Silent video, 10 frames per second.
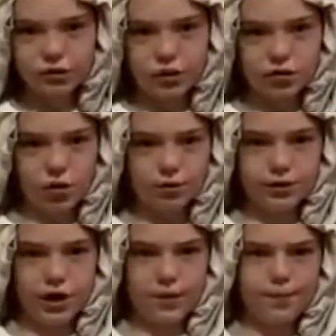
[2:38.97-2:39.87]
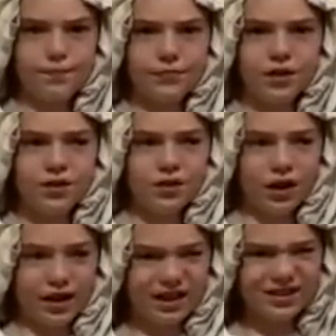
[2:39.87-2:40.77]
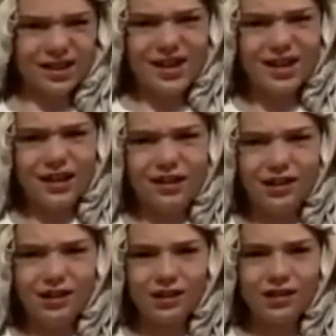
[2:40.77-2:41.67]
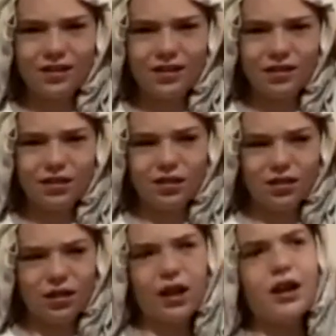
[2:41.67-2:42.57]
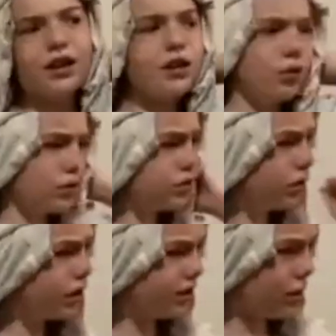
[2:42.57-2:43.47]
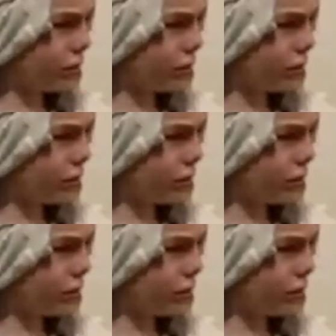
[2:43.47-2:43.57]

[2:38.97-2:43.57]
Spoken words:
around all the time. I can't take it. Hey, you, don't hit that